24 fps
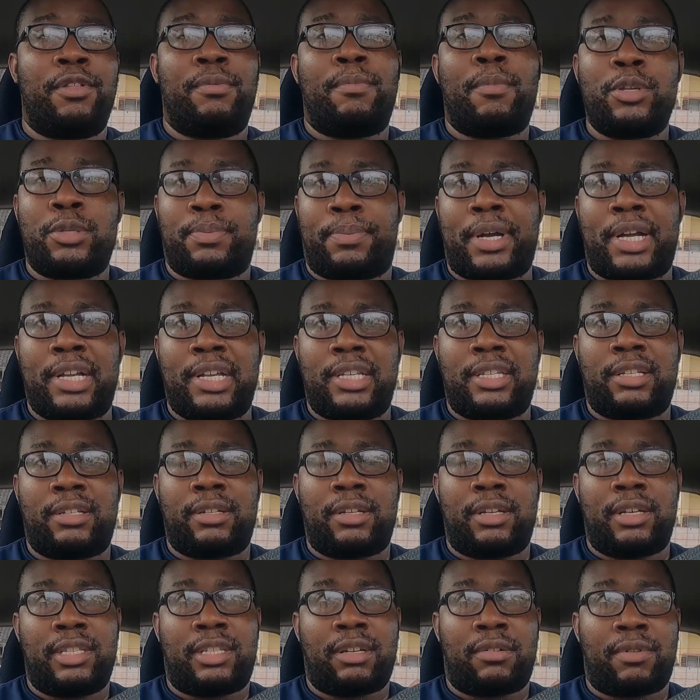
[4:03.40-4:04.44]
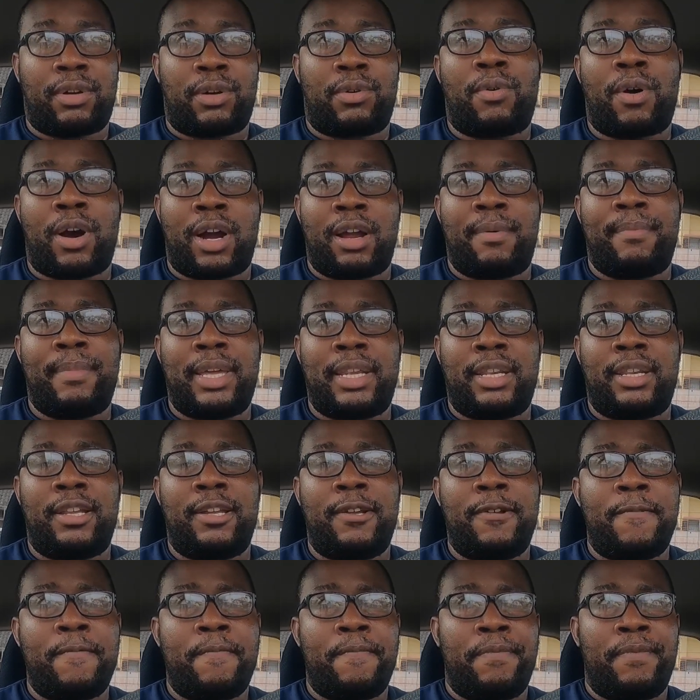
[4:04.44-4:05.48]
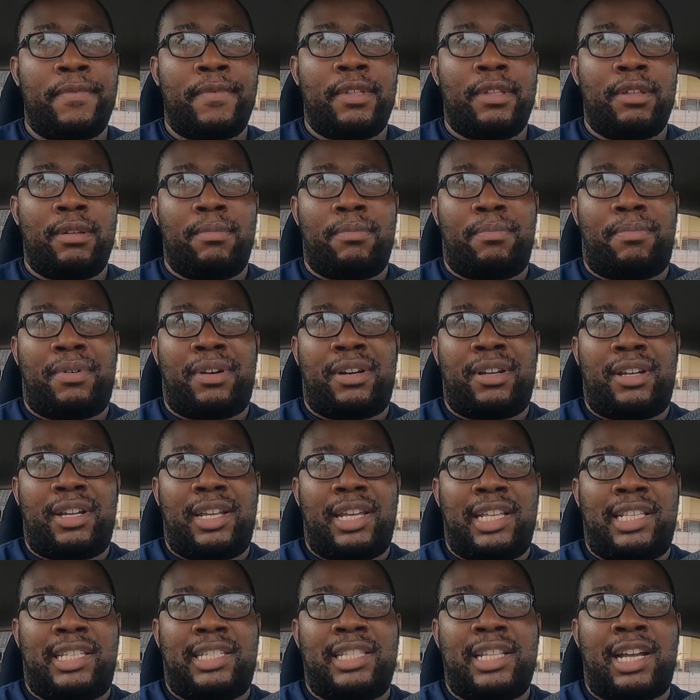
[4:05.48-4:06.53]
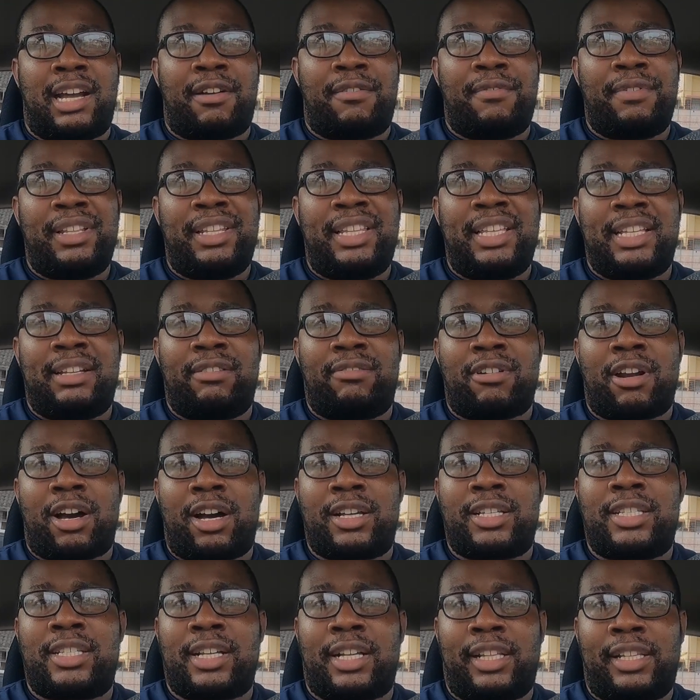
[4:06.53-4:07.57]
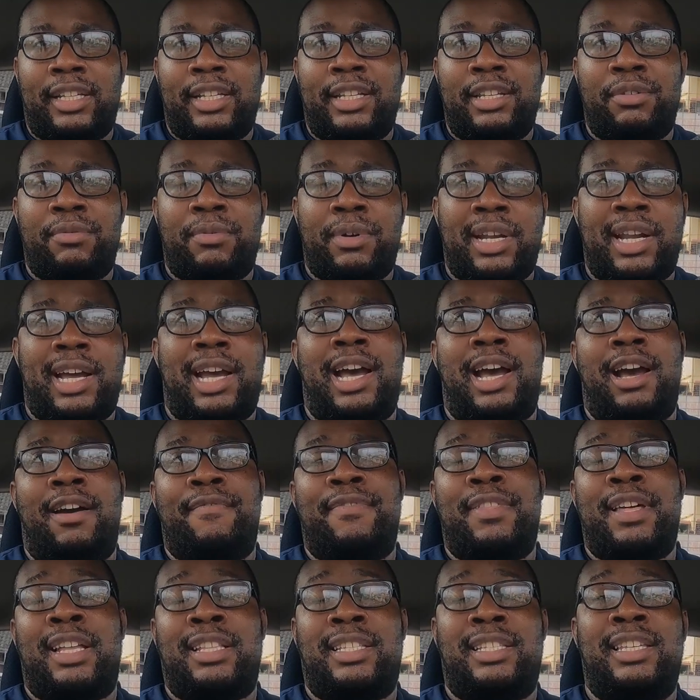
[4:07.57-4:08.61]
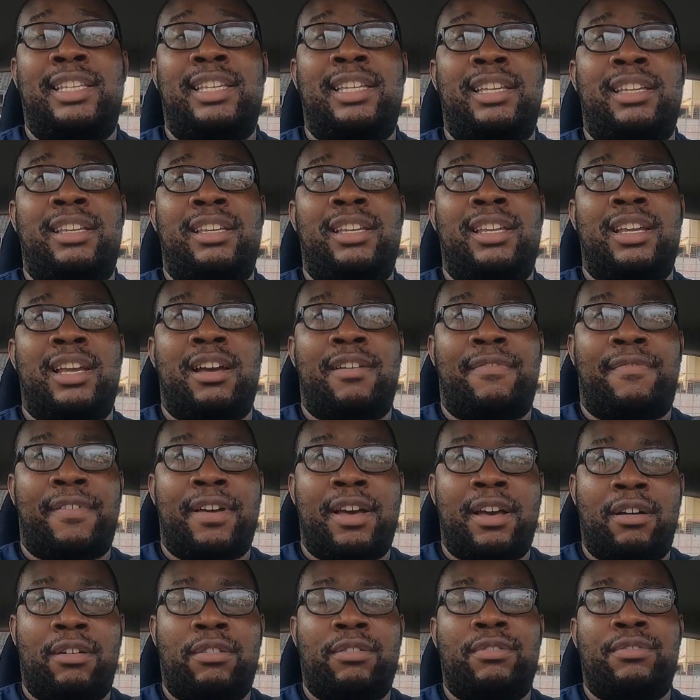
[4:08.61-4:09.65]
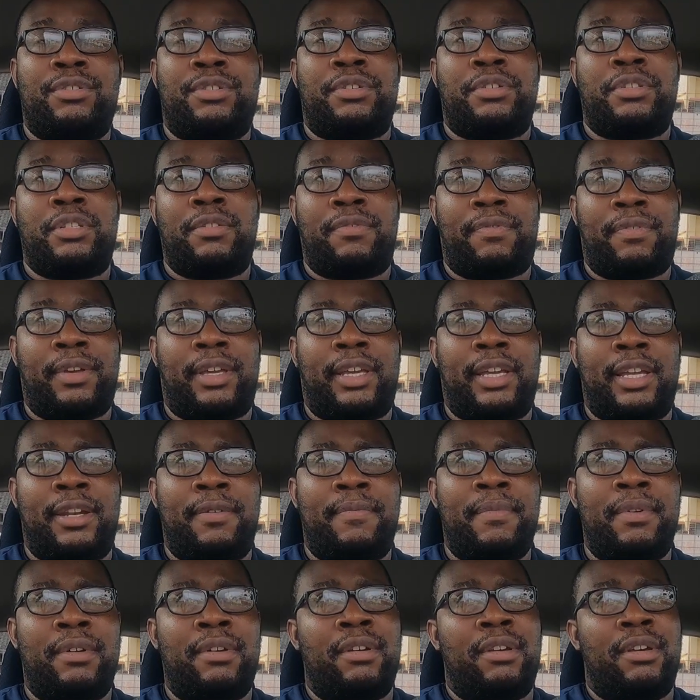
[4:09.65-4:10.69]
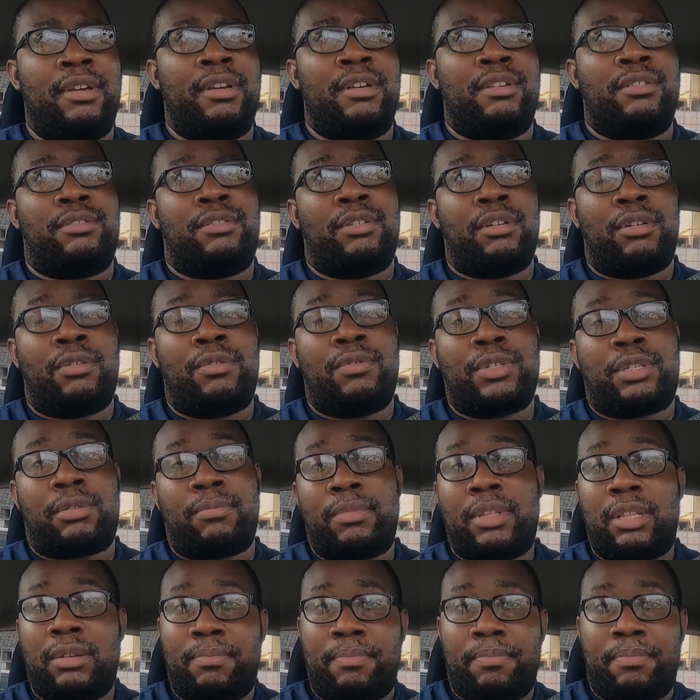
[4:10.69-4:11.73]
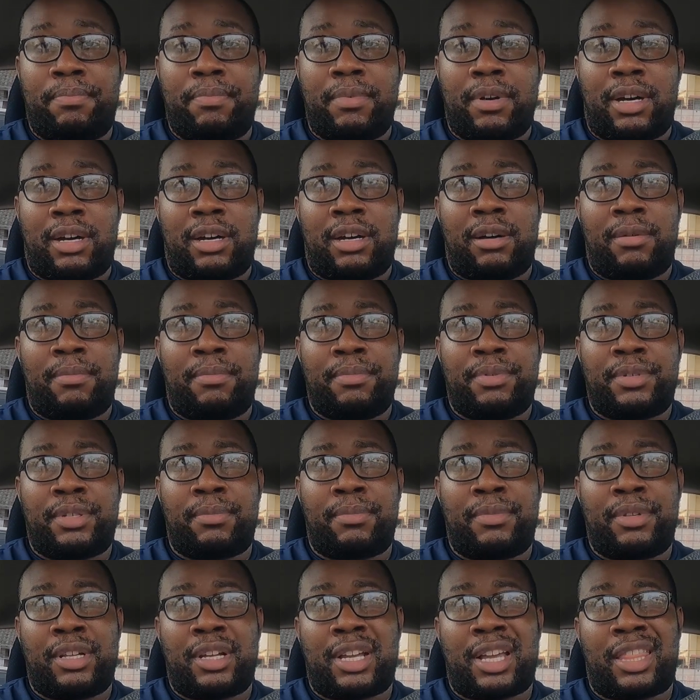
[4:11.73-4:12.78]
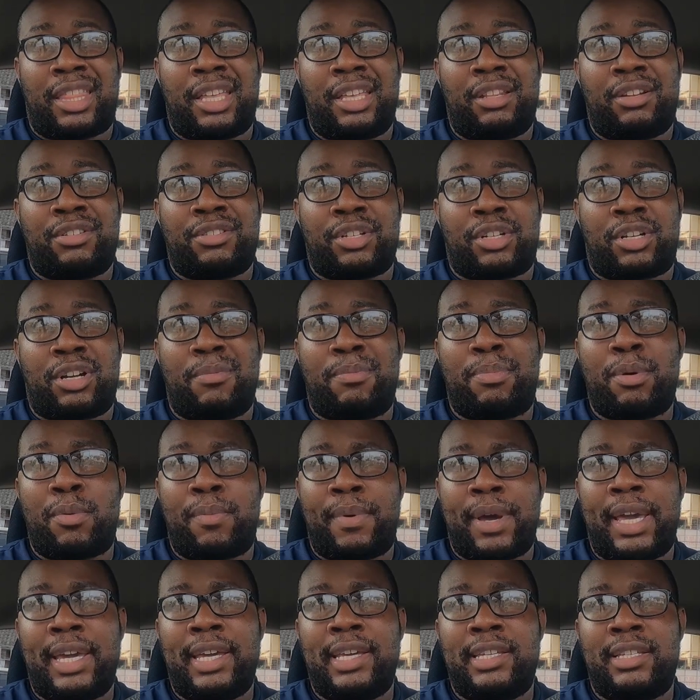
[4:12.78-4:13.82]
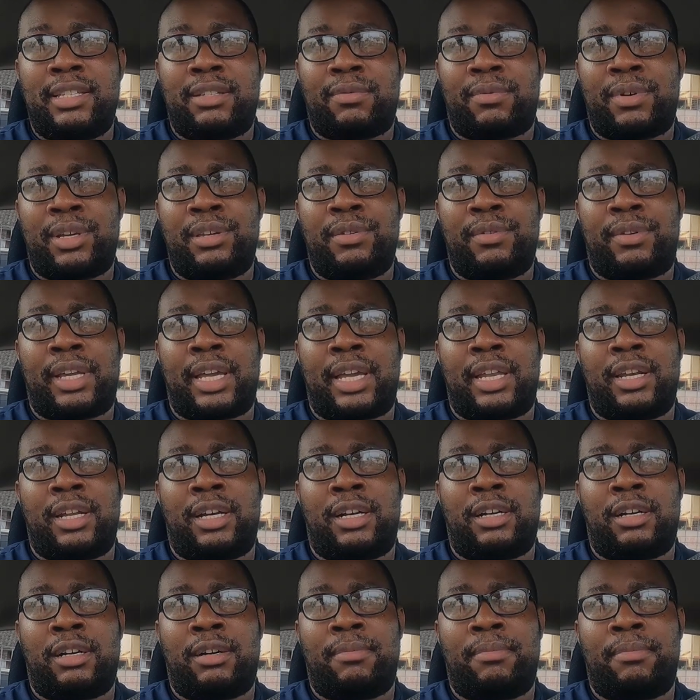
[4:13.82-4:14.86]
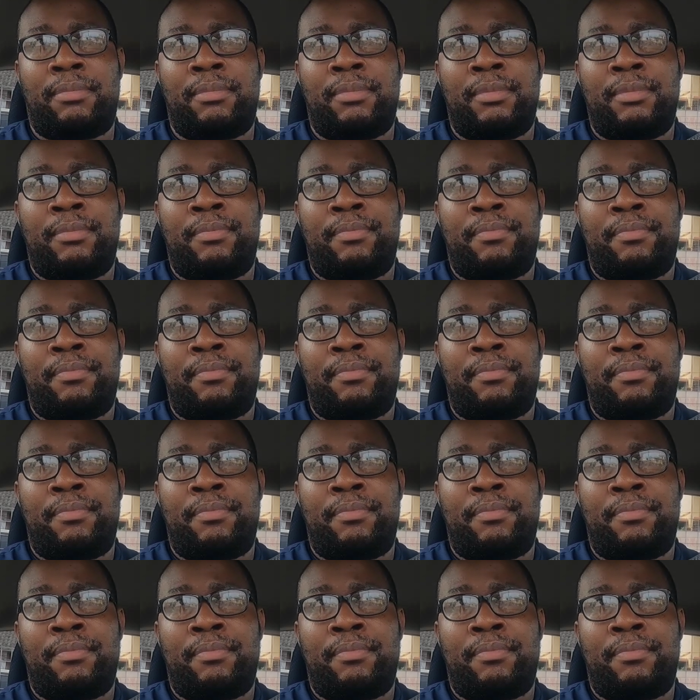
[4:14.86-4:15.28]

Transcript: for the most part it's a requirement, but it's not really rock solid. You want to have that TEFL certificate. So I think there's a couple ways where you can